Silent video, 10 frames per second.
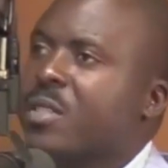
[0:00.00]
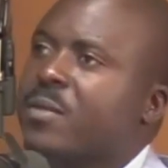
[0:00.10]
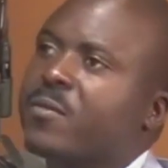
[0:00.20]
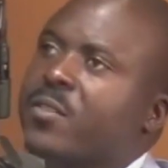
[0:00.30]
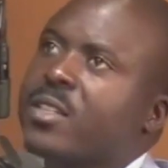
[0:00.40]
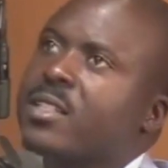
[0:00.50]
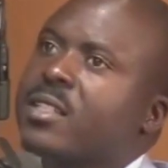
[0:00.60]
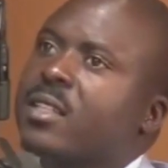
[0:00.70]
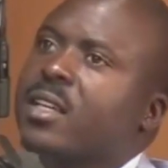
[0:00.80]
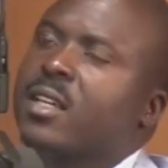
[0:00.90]
Firstly,
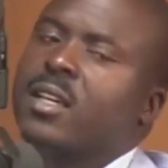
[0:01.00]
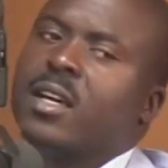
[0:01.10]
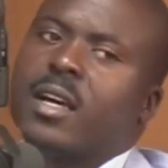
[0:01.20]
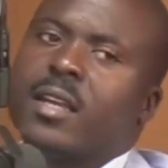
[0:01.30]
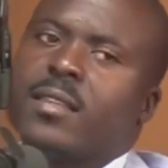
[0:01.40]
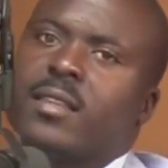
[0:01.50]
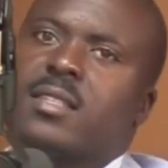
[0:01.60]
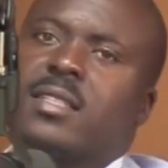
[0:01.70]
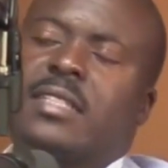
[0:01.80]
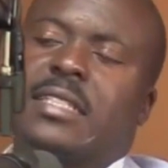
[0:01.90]
there's the
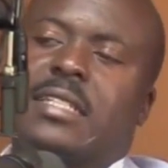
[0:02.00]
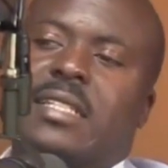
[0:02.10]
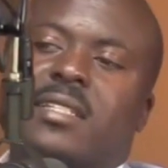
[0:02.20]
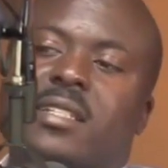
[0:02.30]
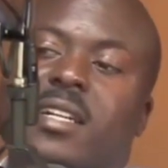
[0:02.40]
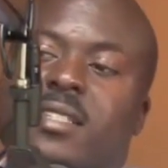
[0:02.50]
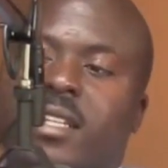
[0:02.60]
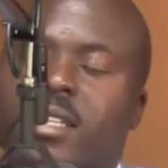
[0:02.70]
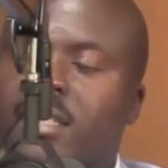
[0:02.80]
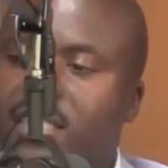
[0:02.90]
Dangerous Drugs
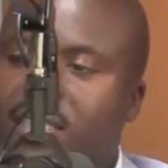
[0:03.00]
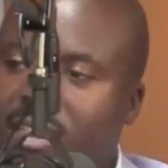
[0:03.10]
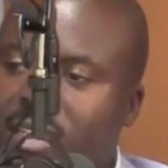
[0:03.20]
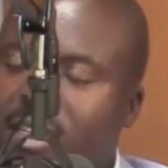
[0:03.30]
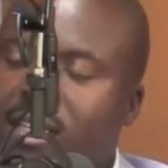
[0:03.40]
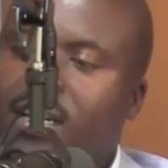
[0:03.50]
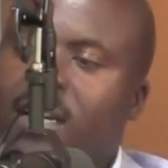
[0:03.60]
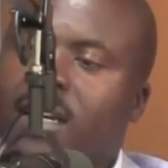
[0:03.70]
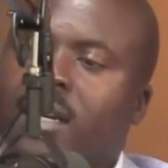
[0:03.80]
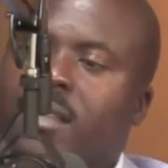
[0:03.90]
Act,
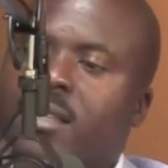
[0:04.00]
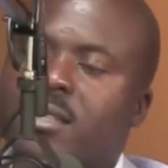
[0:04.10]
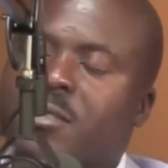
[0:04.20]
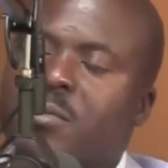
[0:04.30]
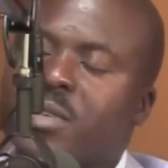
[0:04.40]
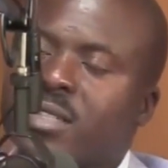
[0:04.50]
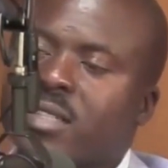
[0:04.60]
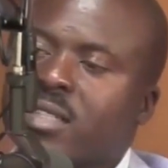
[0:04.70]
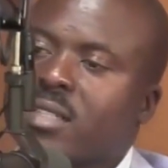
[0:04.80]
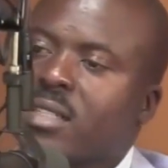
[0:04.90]
there's the
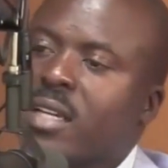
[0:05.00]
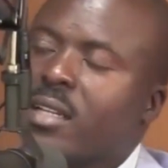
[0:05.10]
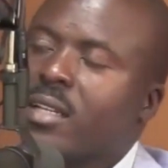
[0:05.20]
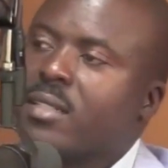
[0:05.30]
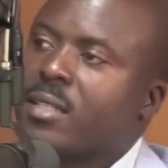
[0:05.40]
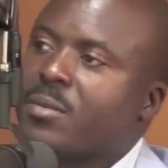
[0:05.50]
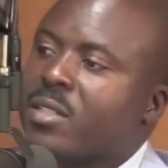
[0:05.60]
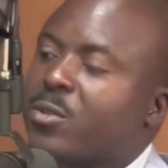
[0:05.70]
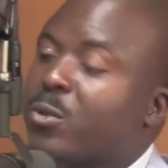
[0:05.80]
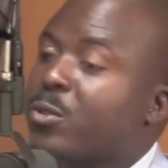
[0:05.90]
Medicines and Allied Substance
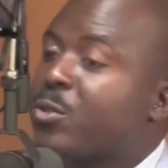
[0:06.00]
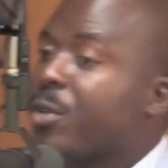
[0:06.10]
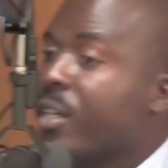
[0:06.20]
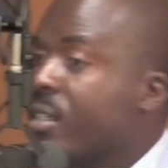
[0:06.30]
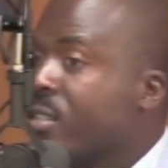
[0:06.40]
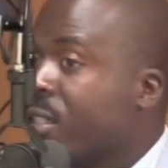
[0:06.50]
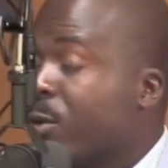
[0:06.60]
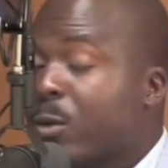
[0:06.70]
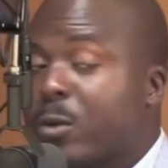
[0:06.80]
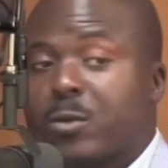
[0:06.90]
Control Act, and
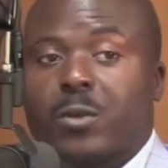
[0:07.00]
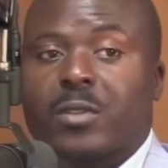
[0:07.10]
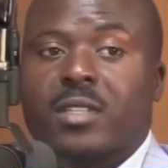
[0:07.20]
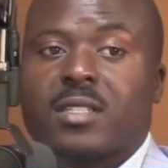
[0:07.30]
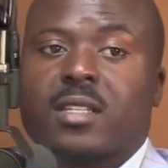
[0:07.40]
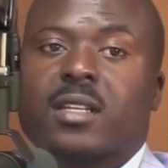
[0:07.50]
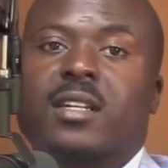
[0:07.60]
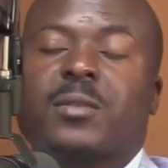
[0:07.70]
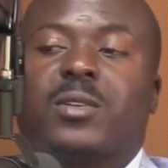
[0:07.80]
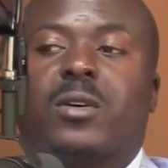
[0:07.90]
also there's the
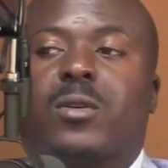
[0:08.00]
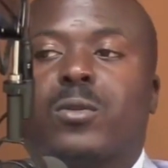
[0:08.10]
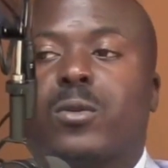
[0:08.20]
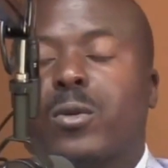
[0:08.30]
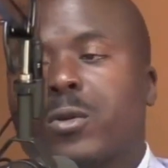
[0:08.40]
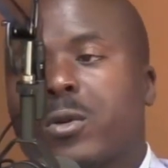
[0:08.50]
Criminal Law